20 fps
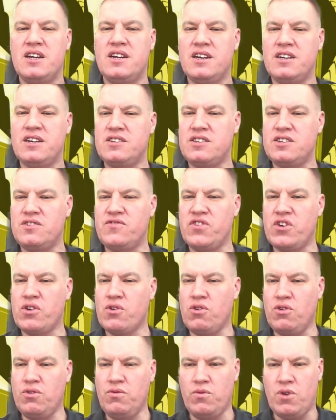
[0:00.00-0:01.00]
Does this
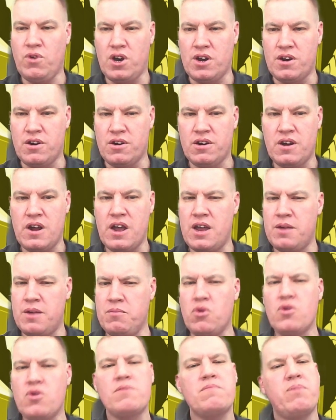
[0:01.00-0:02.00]
fear hold water?
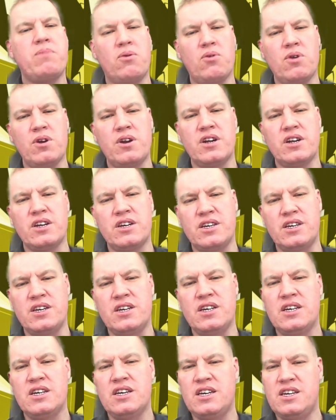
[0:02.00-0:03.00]
And more importantly,
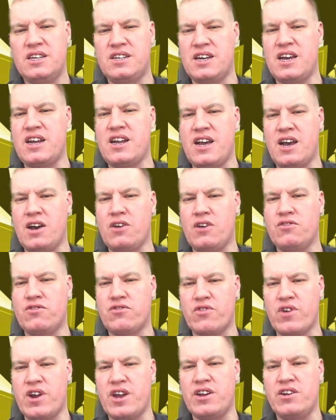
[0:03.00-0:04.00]
is that how
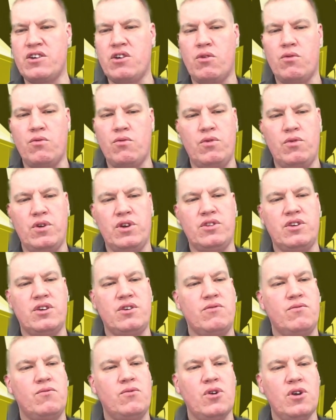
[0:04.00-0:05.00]
trade
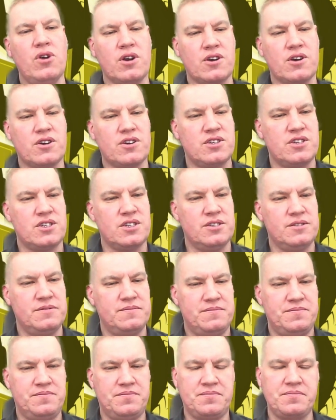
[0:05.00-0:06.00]
really works?
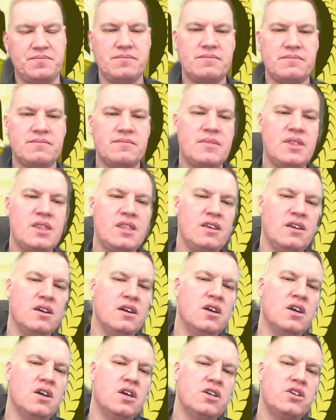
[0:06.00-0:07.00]

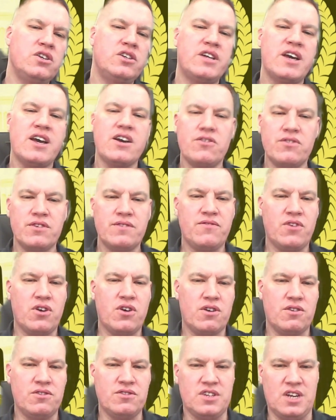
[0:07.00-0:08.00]
To tackle
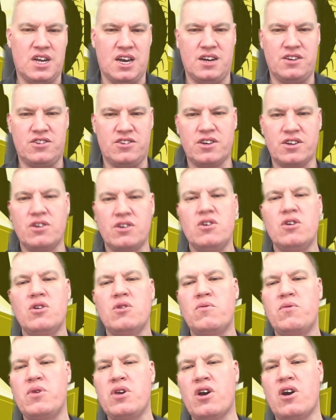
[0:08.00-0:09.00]
Navarro's logic,
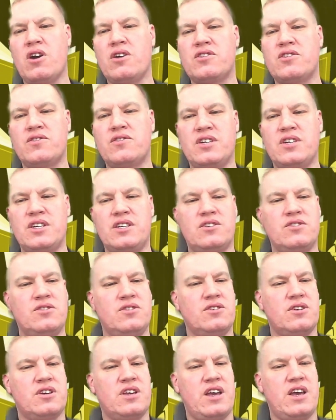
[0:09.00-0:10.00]
we also need to
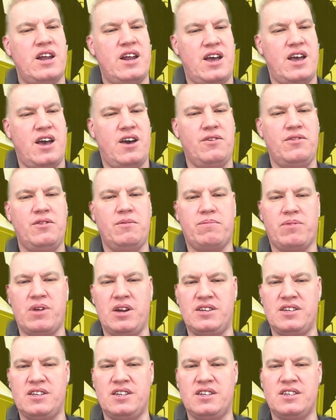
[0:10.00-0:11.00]
look at how the
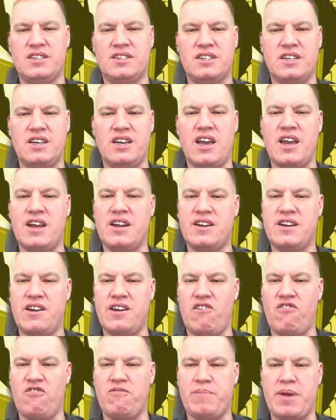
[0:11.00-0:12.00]
presidency and
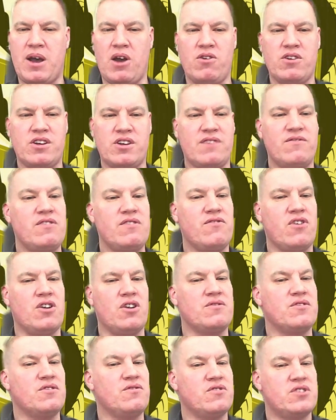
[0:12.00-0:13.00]
tariff powers have
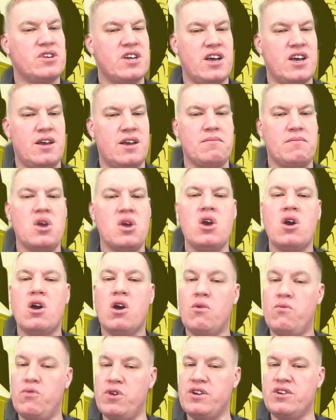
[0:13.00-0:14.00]
evolved over time.
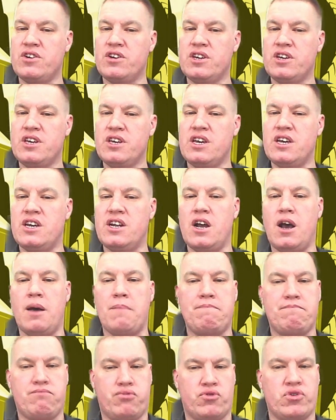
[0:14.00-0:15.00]
Originally, in
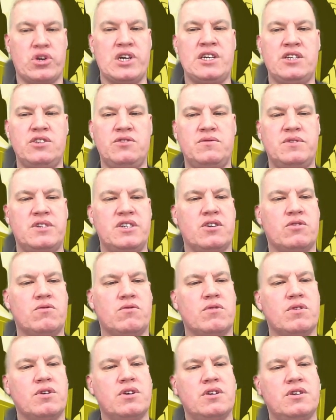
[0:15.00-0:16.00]
a pre-New Deal
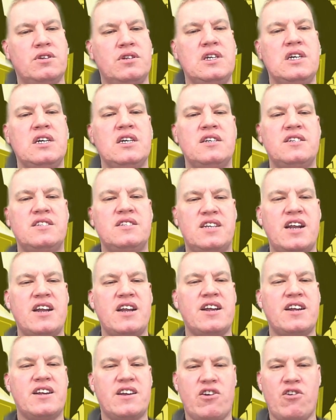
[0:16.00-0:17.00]
world,
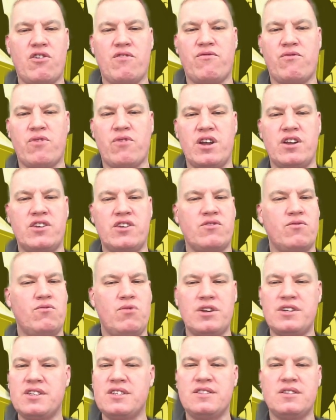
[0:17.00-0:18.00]
setting tariff rates
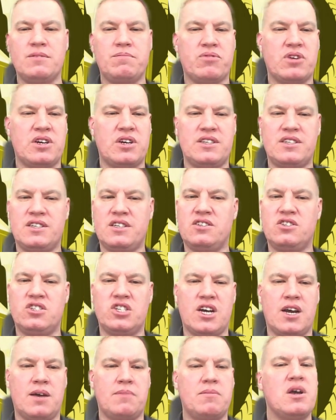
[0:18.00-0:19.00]
wasn't the president's
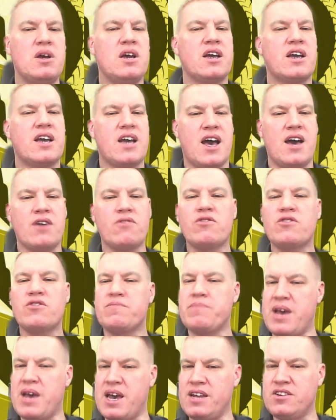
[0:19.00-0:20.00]
job.
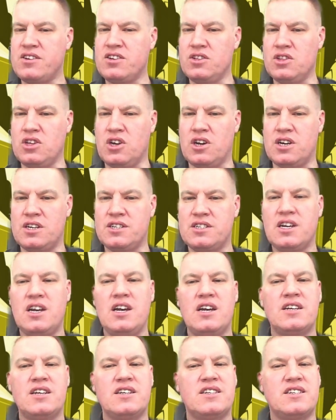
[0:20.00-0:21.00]
Congress passed the laws,
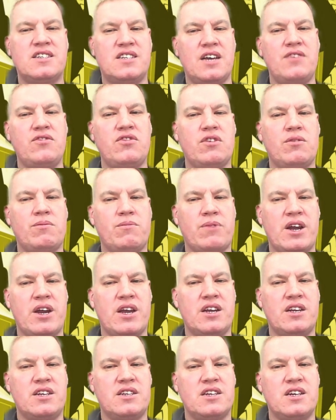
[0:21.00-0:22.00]
set the
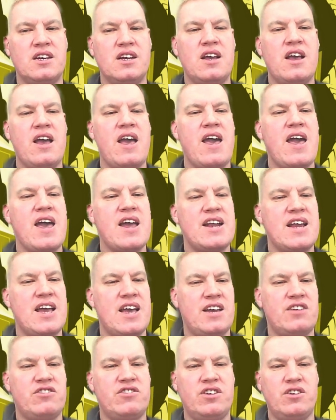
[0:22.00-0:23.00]
rates, and
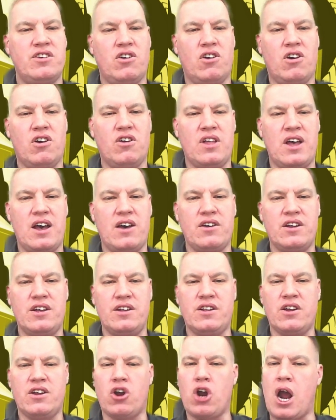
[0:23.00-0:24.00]
hashed it all out
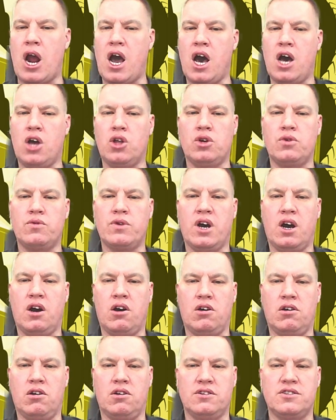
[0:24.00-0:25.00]
in their hallowed
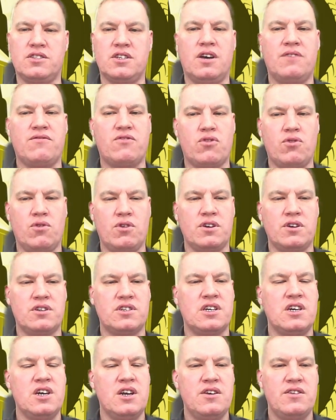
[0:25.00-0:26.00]
halls. Of
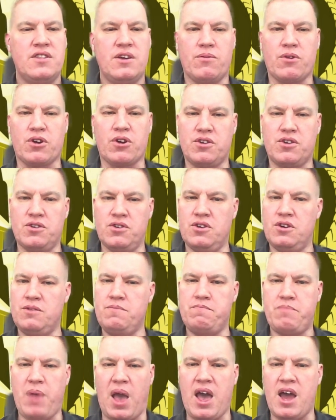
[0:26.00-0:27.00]
course, there were
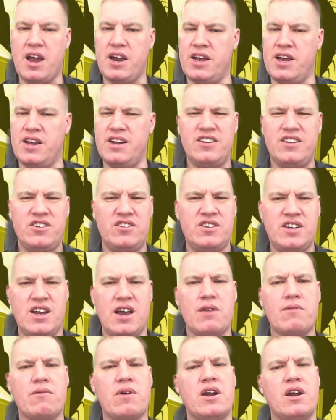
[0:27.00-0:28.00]
good, bad, and just
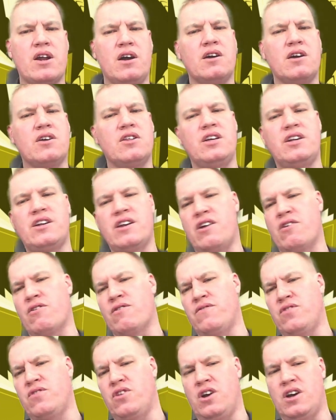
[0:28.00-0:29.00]
downright ugly
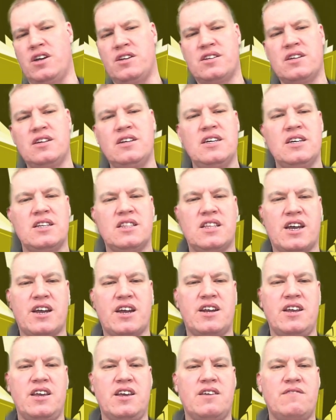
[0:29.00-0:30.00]
tariff laws,
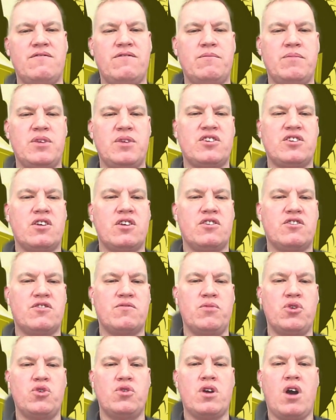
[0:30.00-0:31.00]
like the infamous
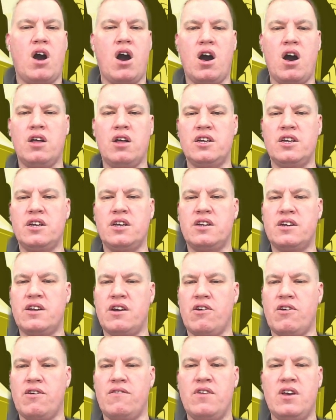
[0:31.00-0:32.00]
Smoot-Hawley
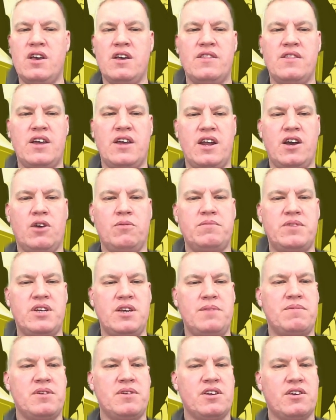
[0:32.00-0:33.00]
tariff that helped
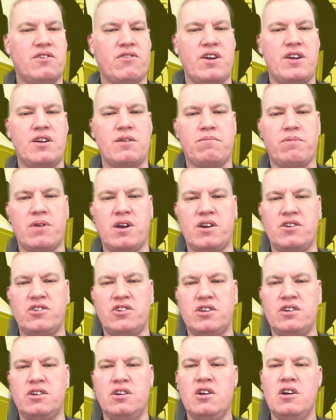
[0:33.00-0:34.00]
deepen the Great
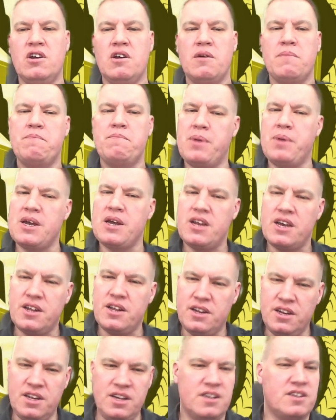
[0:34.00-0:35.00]
Depression, but
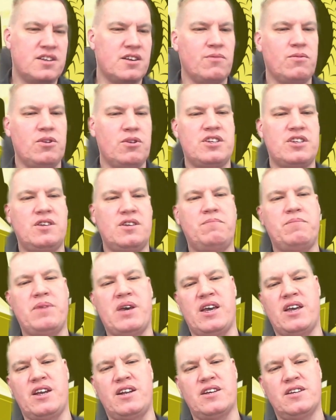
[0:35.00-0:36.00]
at least there was
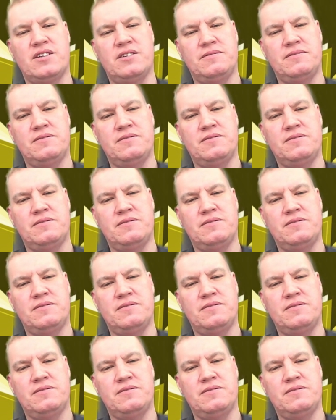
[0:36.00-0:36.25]
debate.